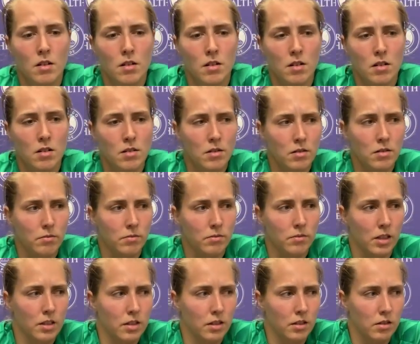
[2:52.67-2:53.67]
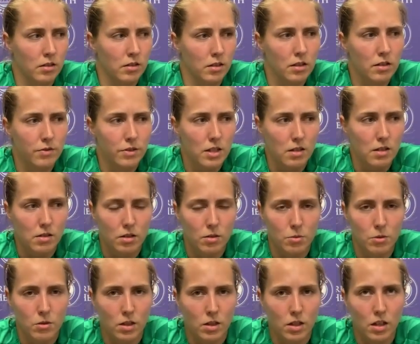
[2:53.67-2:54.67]
I think a lot of it is
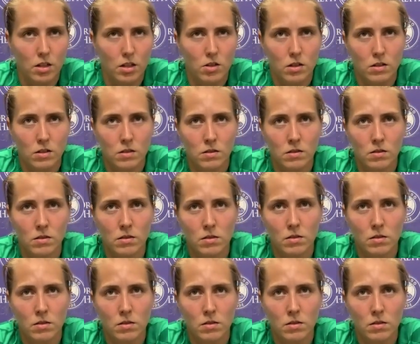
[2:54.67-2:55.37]
communication.